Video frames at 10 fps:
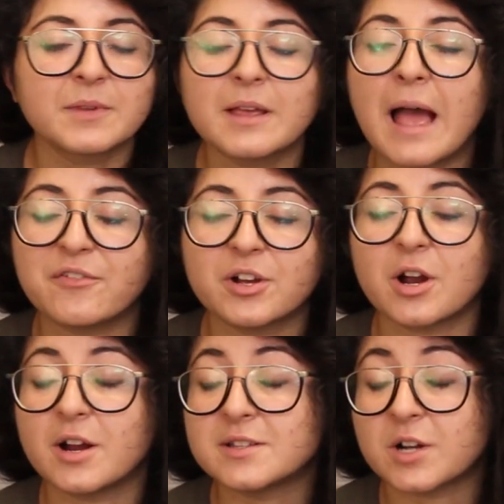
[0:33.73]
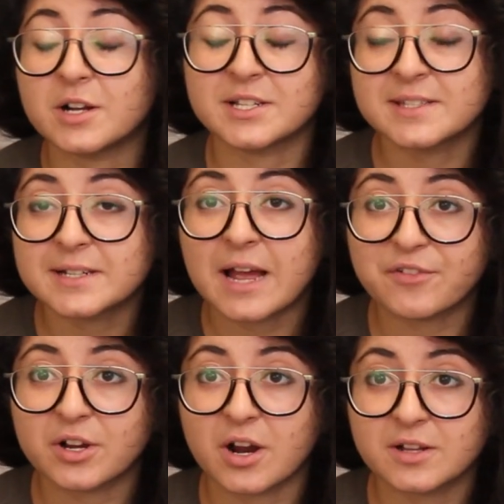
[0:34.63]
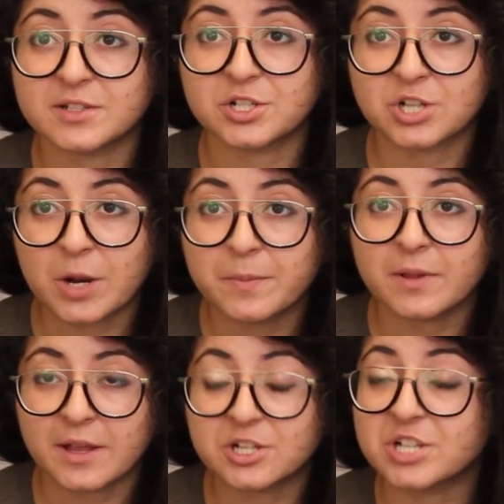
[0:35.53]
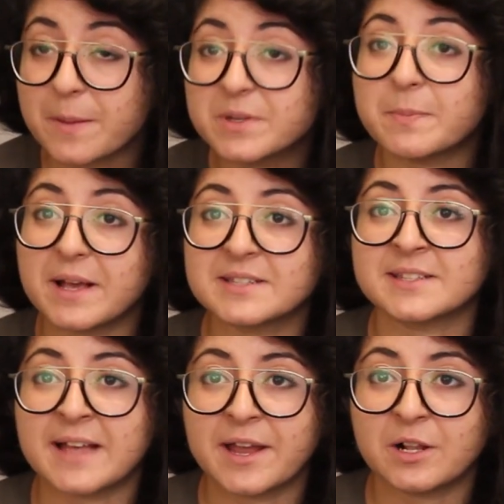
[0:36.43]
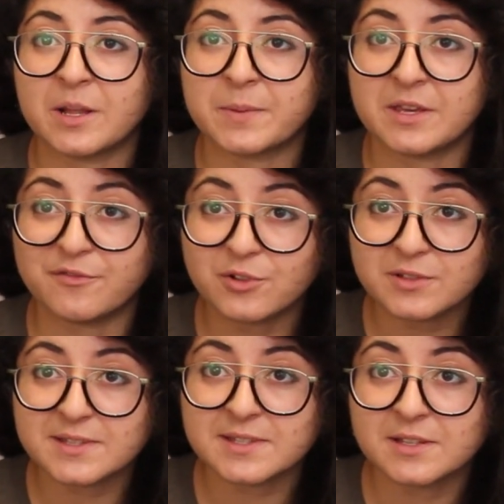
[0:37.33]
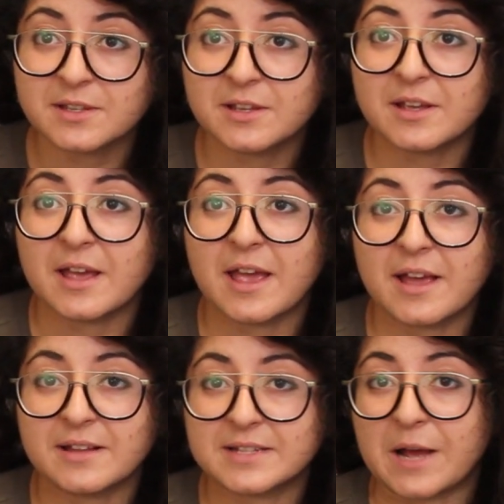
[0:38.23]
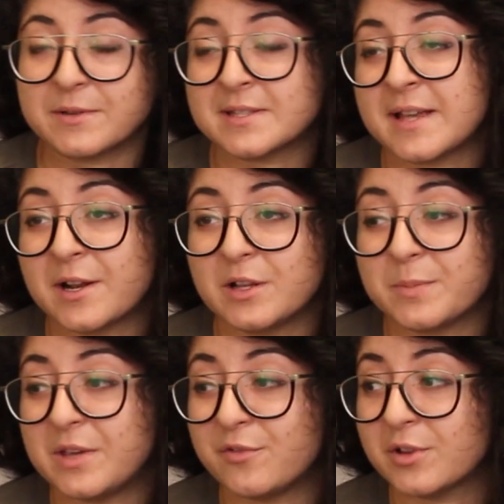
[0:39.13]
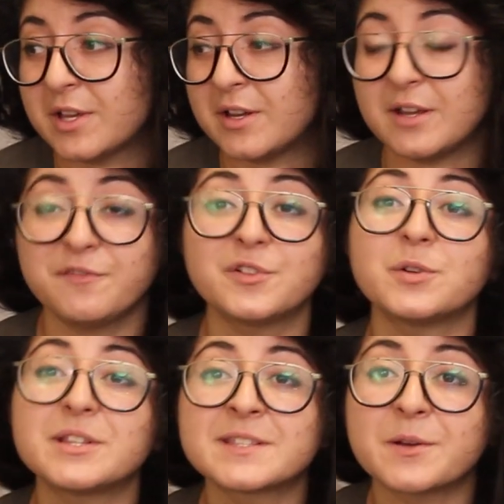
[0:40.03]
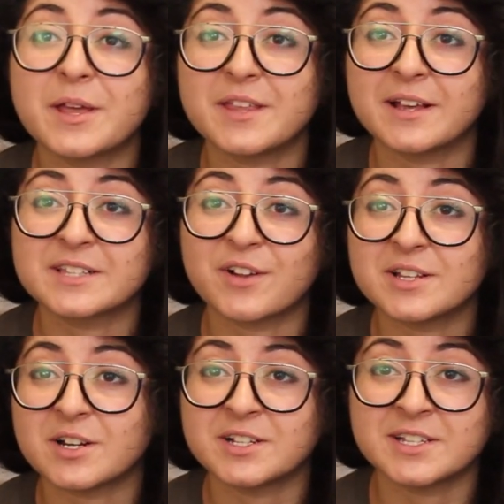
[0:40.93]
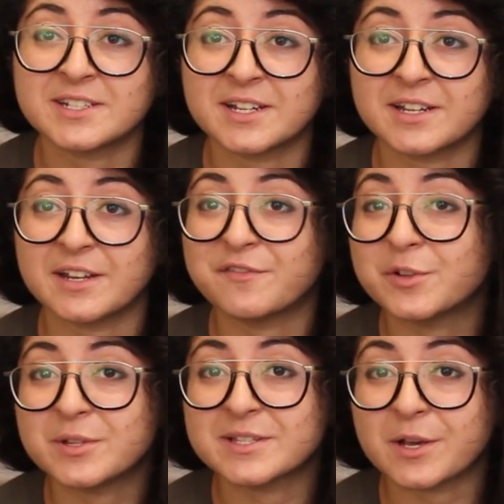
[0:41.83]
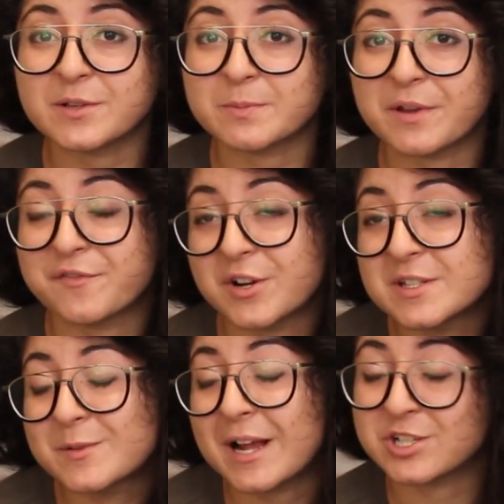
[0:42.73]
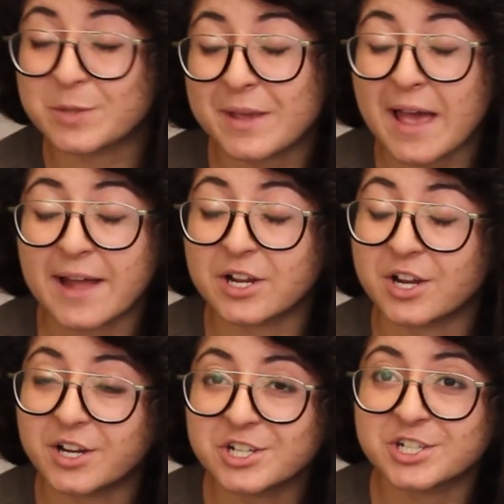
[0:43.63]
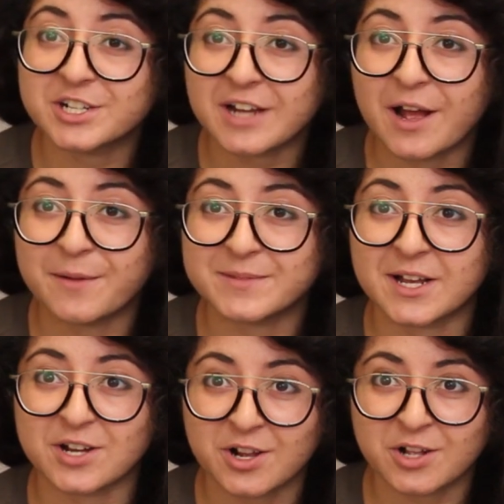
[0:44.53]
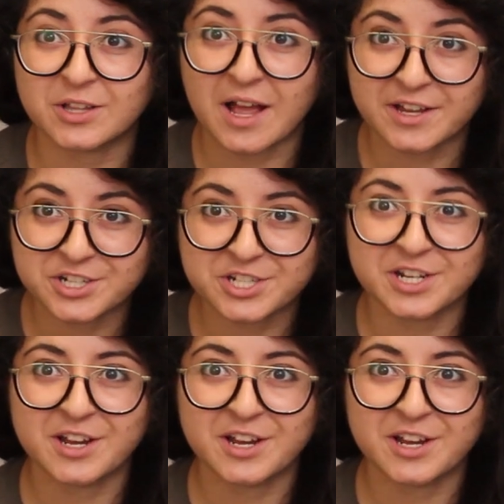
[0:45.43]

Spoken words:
avant-gardes or artistic avant-gardes are shaped by societal upheavals and how societal upheaval could influence. So I think as far as artistic influence goes, my first would actually be Hannah Hirsch, Dada collage,